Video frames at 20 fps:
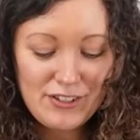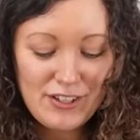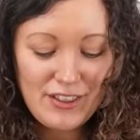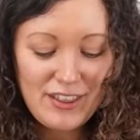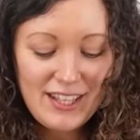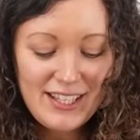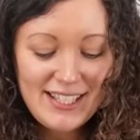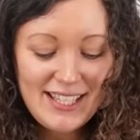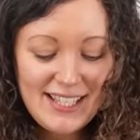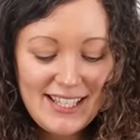So
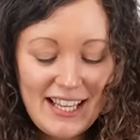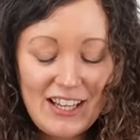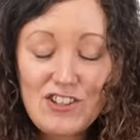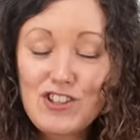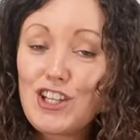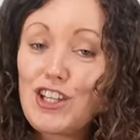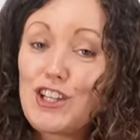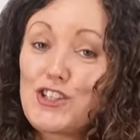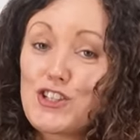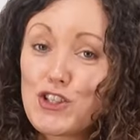this is
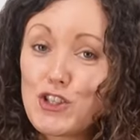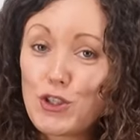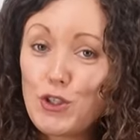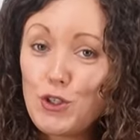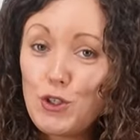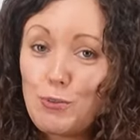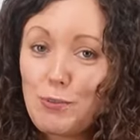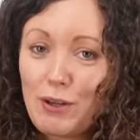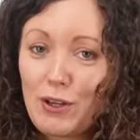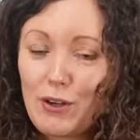actually a
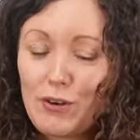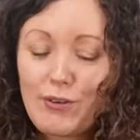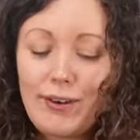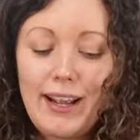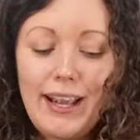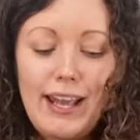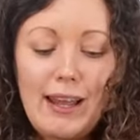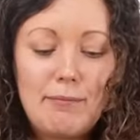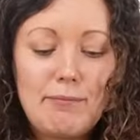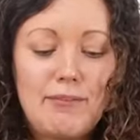scuba
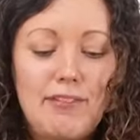crepe